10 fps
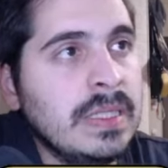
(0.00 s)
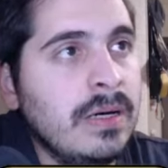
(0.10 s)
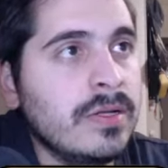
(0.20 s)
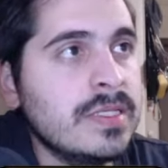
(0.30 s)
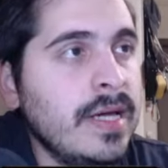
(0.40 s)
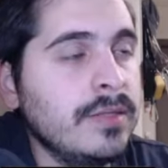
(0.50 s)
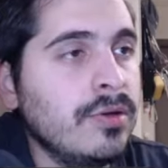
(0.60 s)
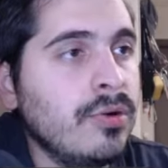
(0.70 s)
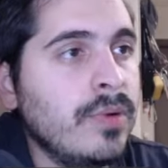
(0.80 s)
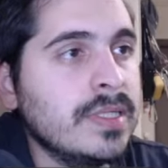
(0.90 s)
Honestly, I don't
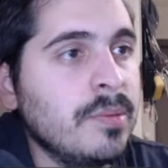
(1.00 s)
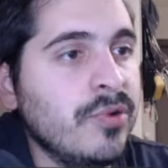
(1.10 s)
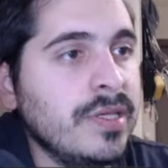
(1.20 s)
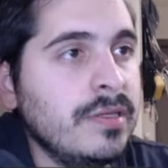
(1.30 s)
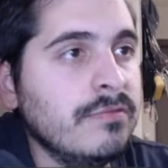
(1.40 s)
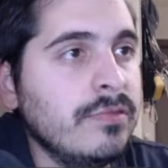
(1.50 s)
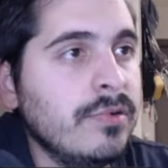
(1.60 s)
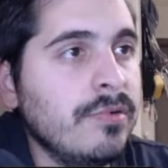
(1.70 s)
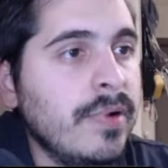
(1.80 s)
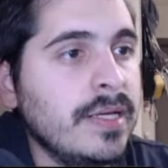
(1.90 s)
know what I'm waiting
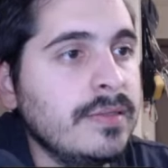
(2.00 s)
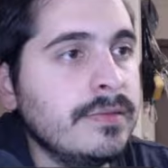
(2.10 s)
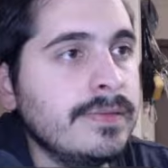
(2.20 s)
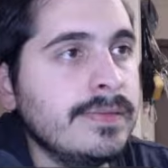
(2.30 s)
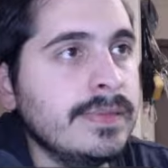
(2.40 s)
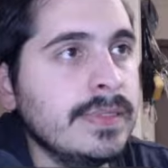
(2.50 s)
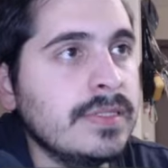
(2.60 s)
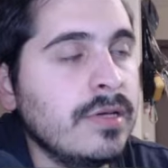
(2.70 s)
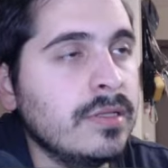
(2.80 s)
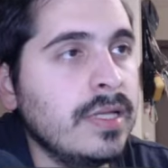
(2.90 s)
for, right?
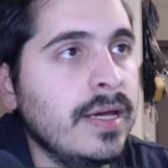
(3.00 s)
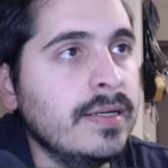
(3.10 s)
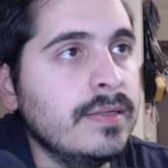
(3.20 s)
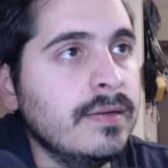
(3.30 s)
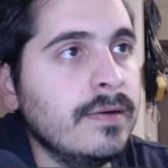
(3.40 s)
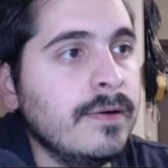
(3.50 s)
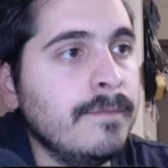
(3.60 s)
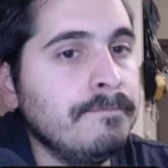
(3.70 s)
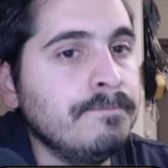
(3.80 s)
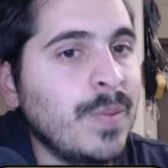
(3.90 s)
It's not like
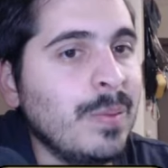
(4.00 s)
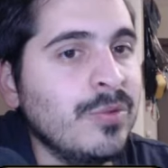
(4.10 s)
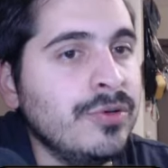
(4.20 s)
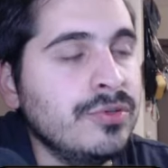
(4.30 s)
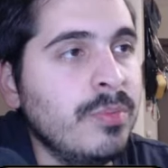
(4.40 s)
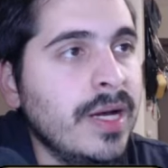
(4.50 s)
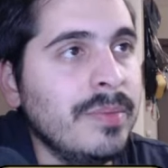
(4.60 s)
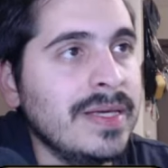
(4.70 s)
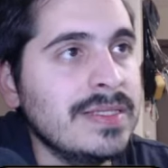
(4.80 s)
I'm going to buy a Man